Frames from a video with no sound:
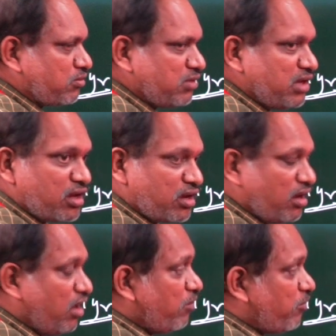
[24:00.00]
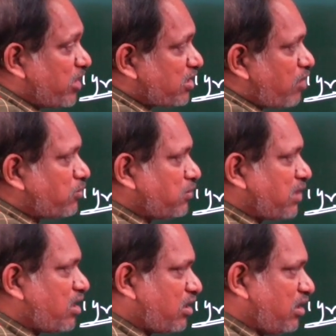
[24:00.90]
to here. But how to
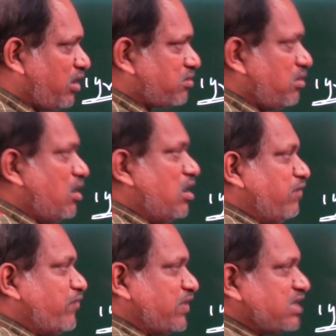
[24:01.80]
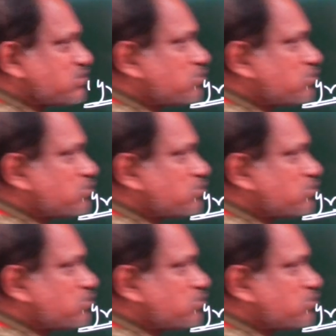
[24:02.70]
calculate? If it is